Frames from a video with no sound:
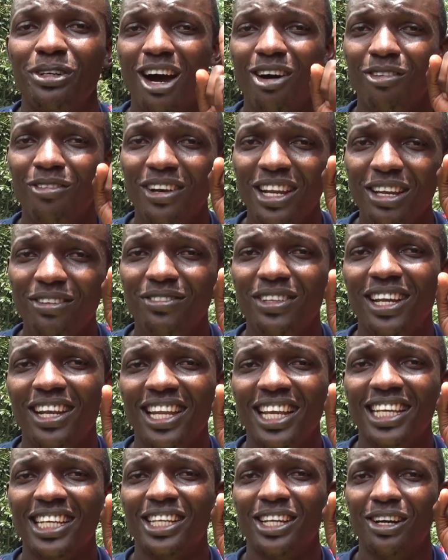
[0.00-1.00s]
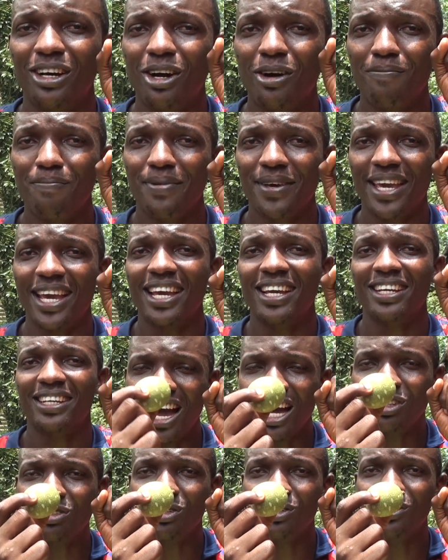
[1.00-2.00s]
I will leave the link up here,
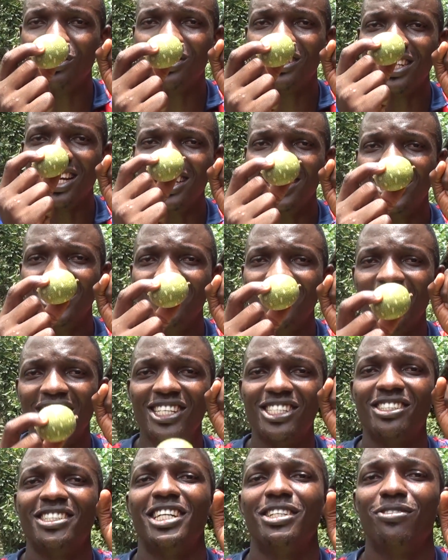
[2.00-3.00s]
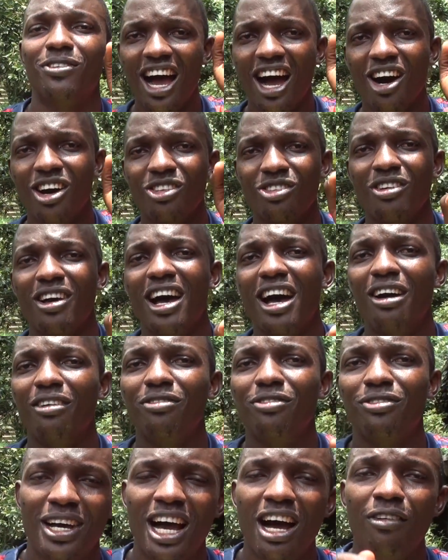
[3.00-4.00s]
how to use tangerine extract.
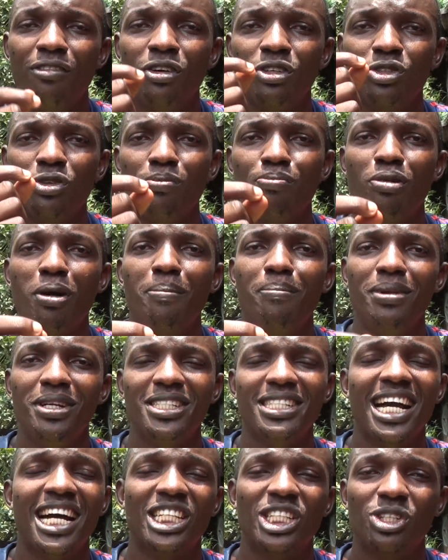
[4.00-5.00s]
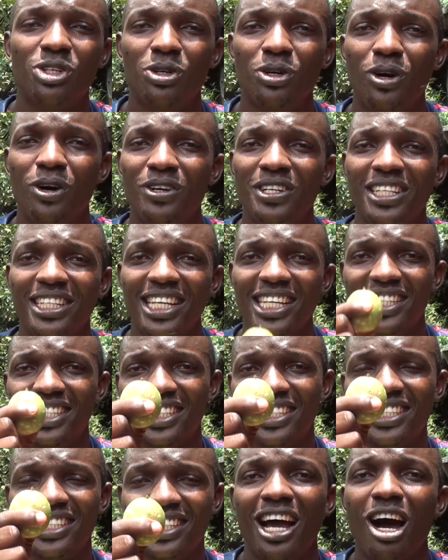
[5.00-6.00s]
I've also published article on
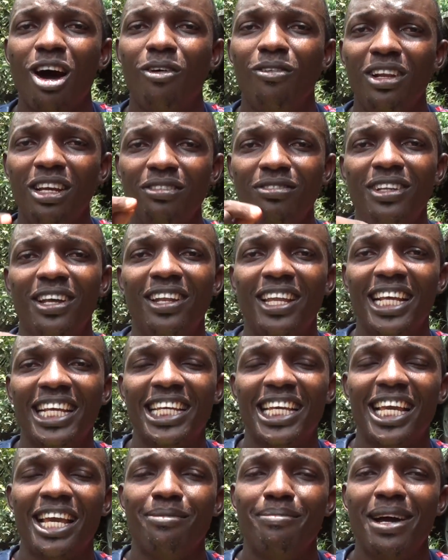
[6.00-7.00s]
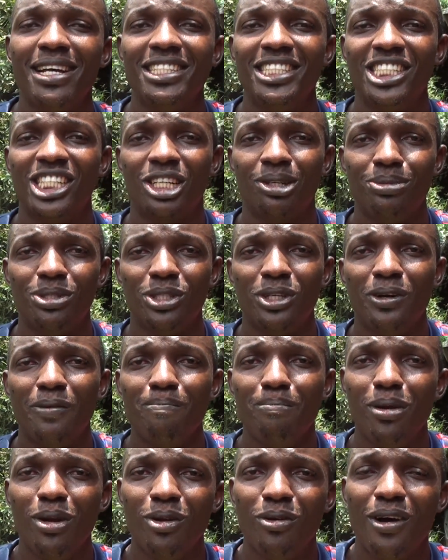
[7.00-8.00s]
this. I'll leave the link in my
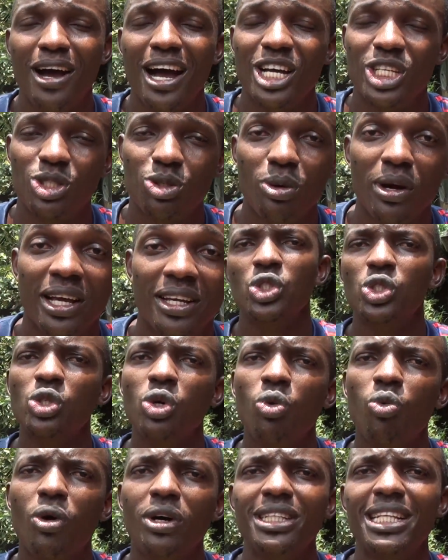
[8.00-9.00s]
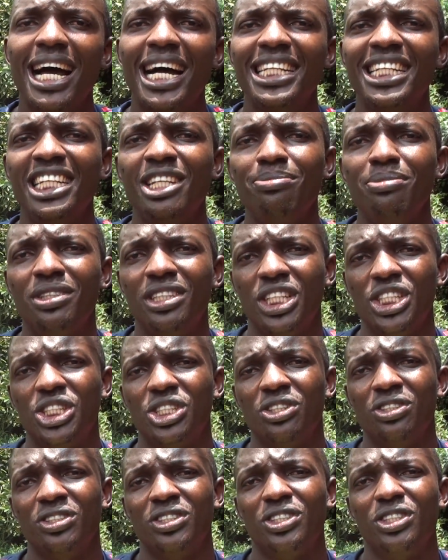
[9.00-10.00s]
description below as well. So what are the
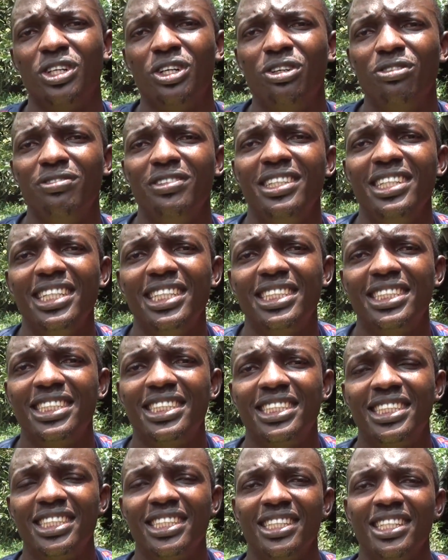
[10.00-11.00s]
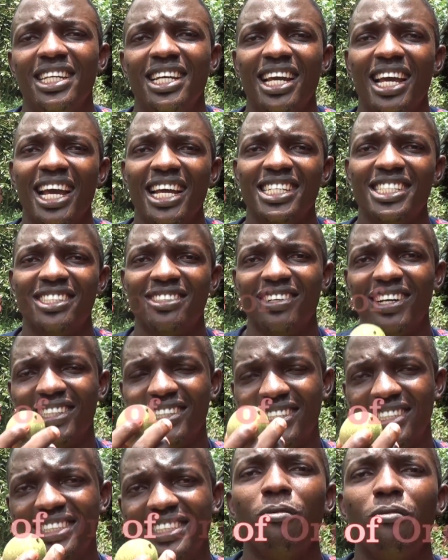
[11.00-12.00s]
limitations of this
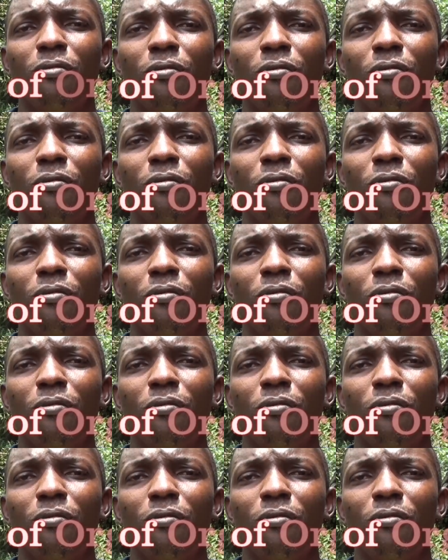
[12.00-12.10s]
extract?